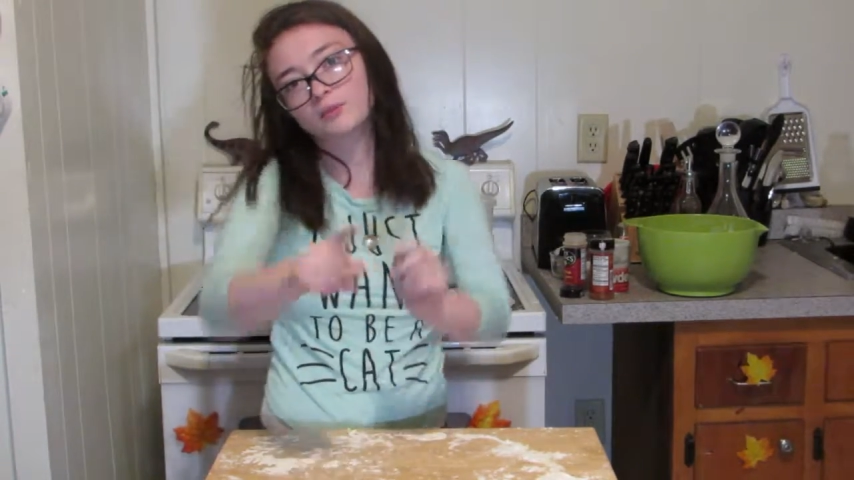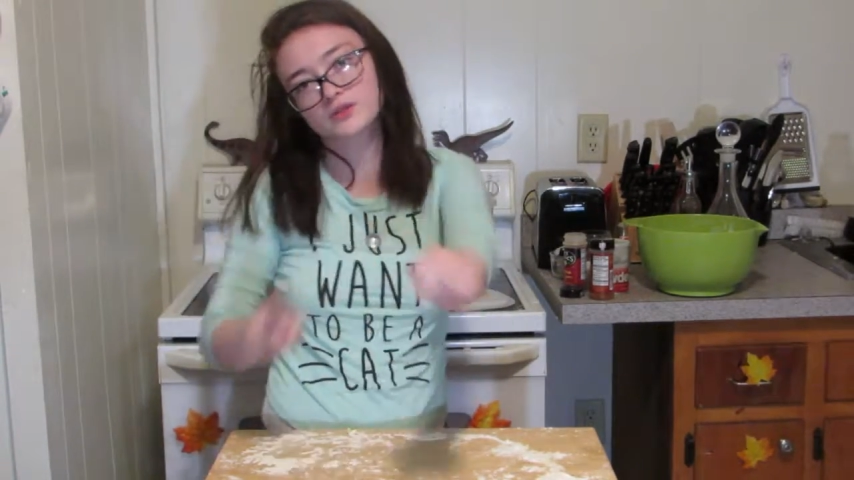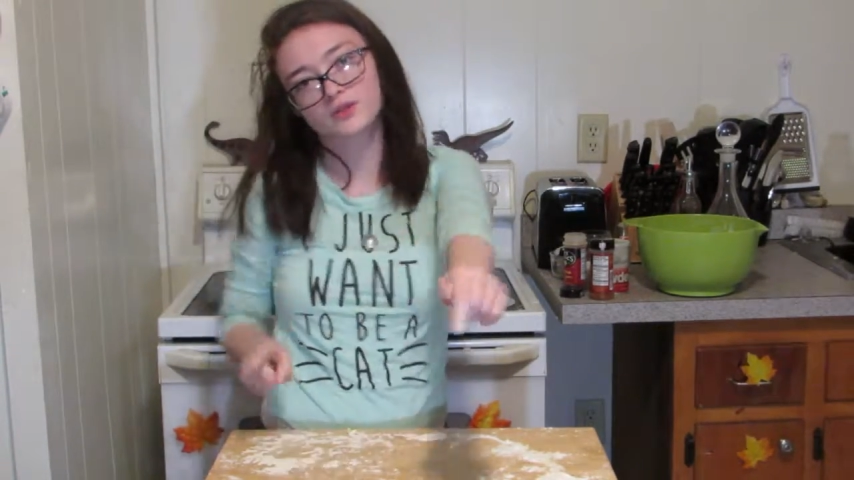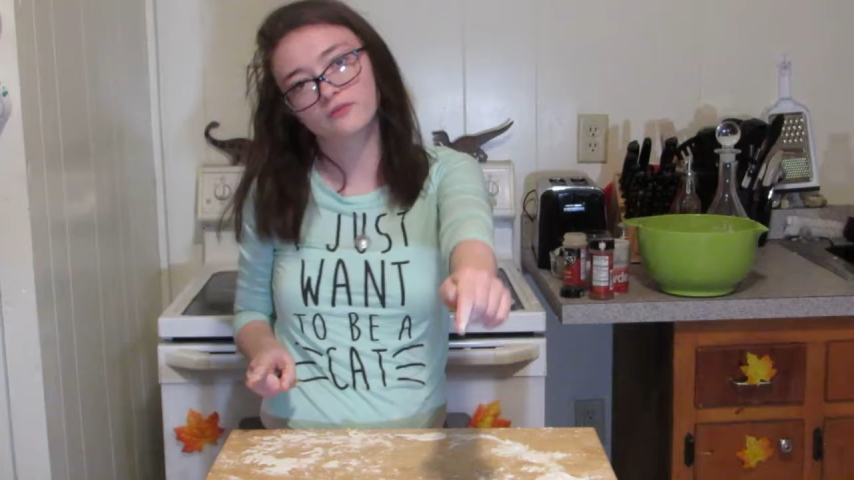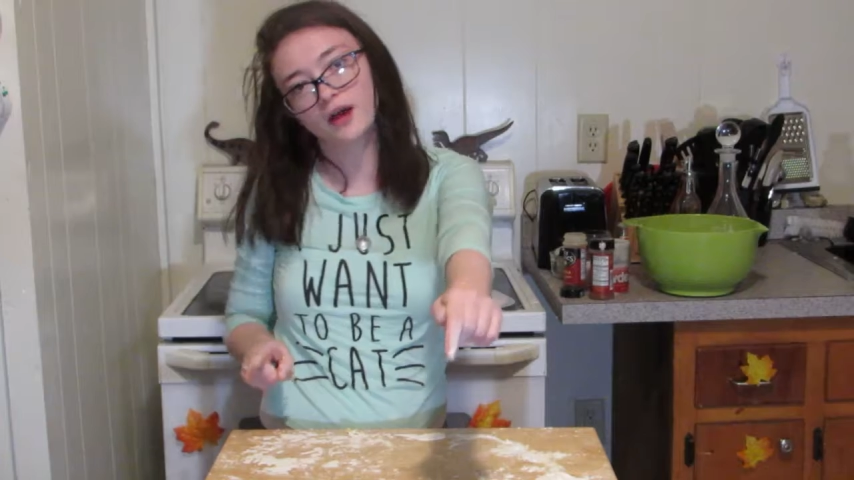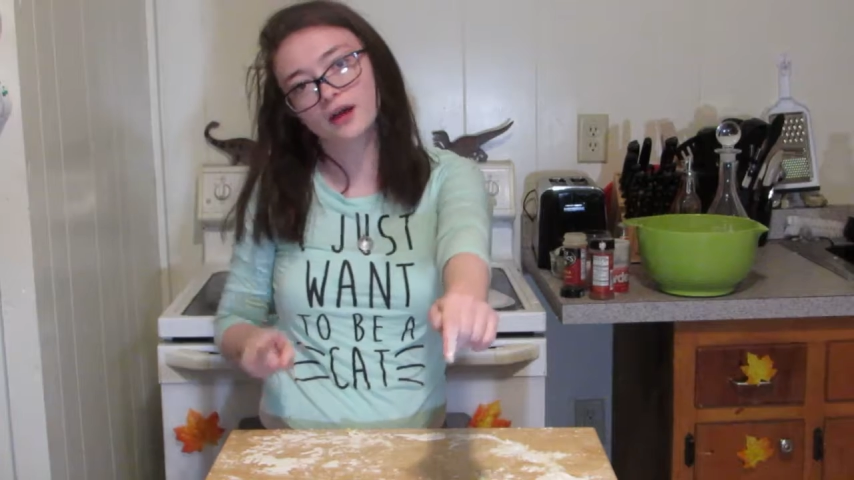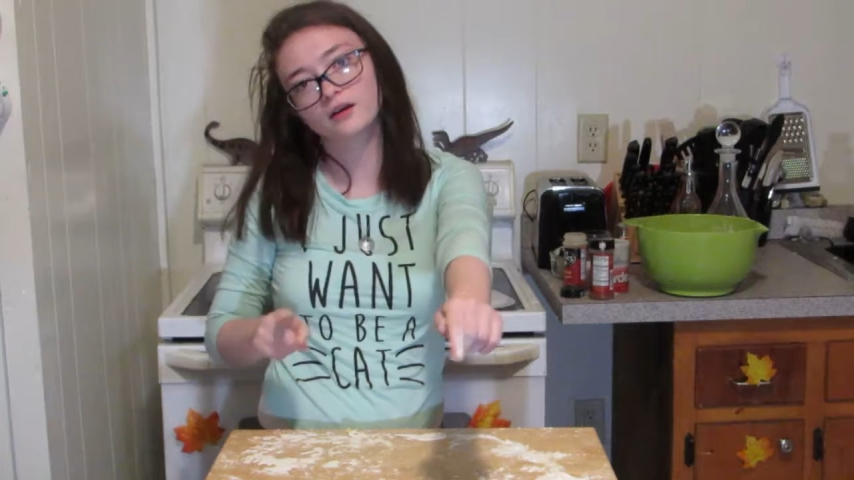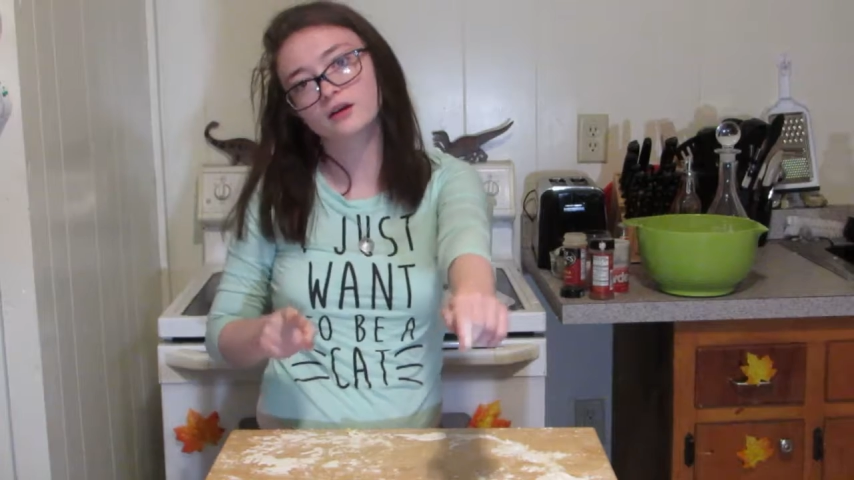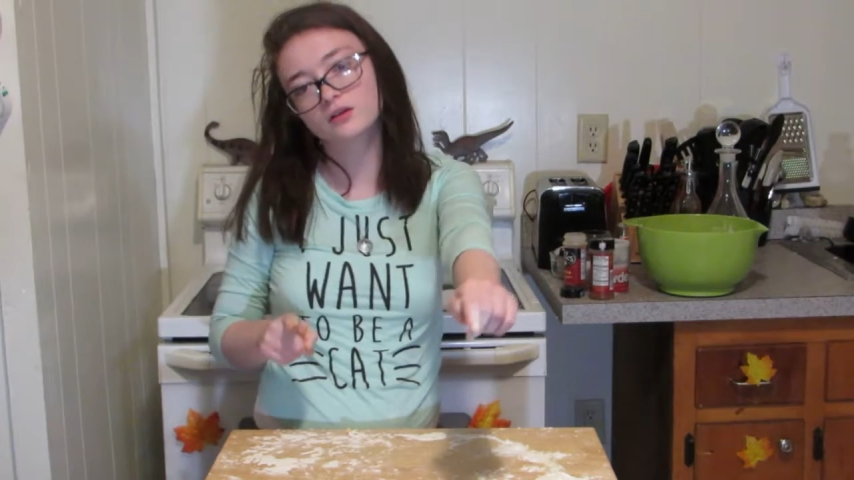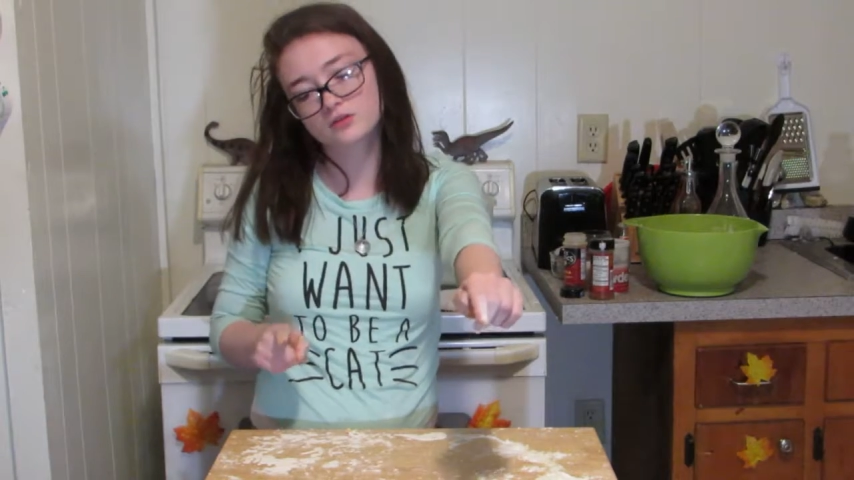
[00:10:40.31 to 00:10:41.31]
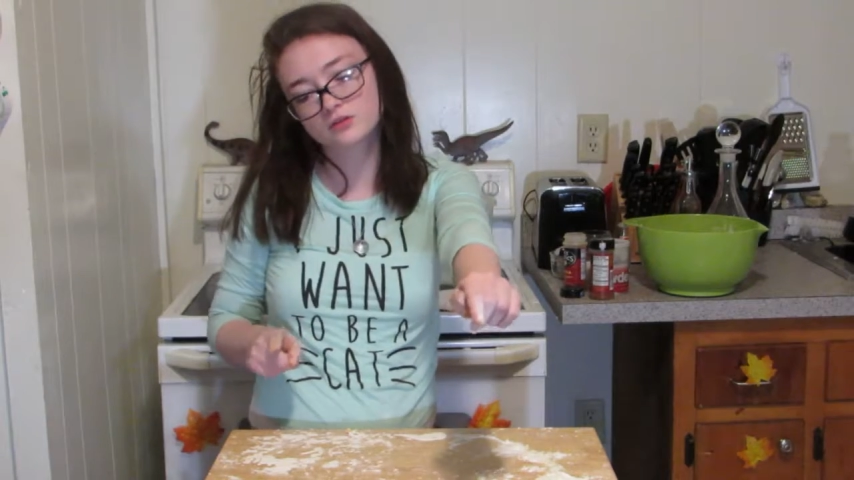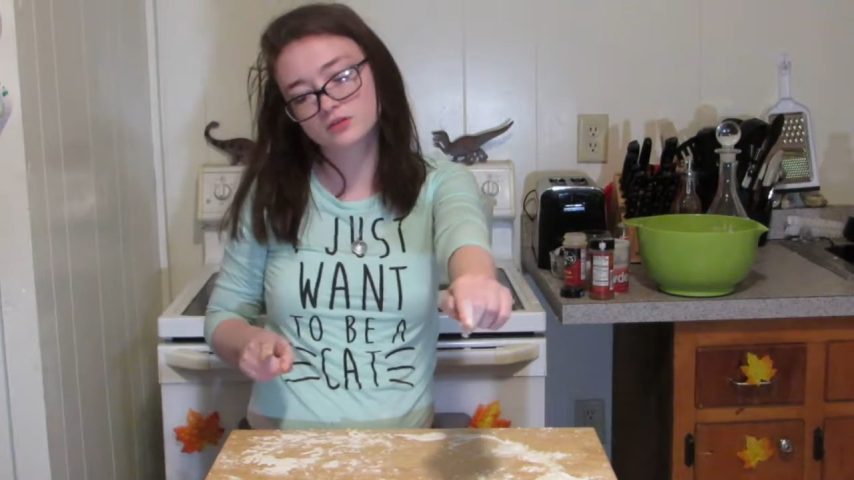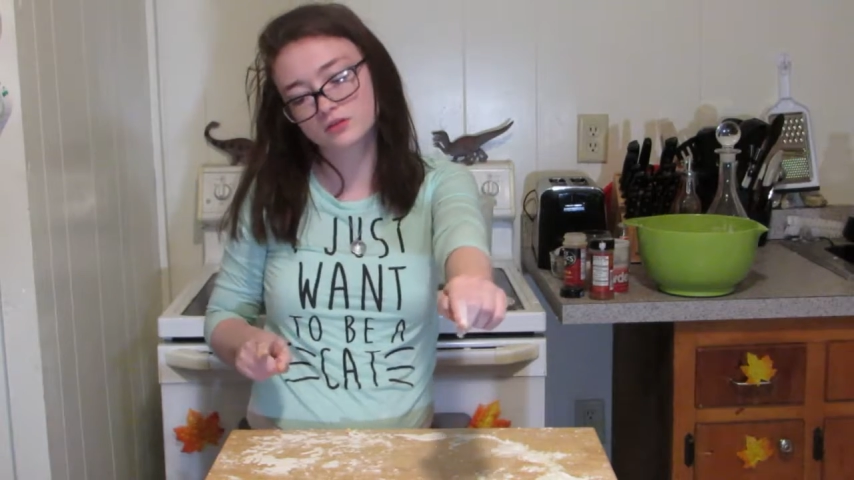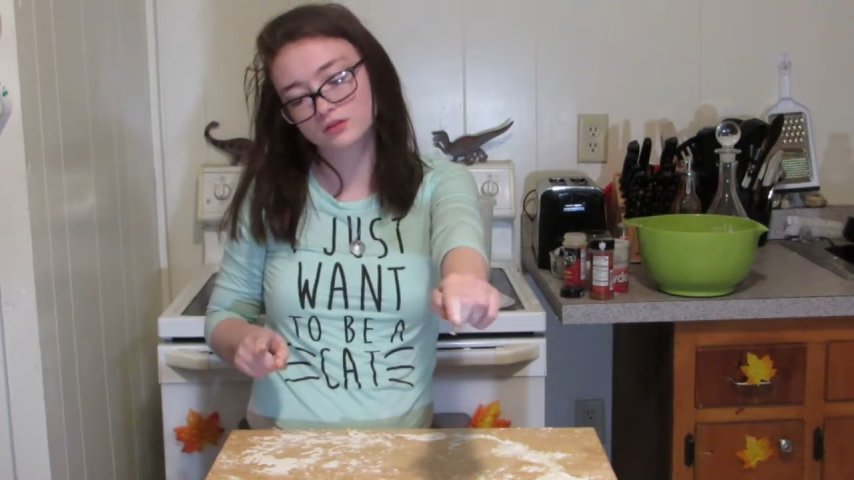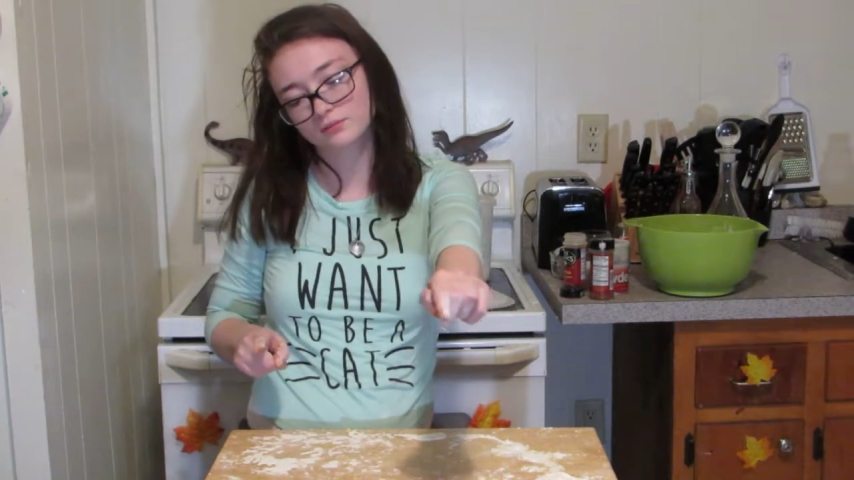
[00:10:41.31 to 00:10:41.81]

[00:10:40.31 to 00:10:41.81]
biscuit fires.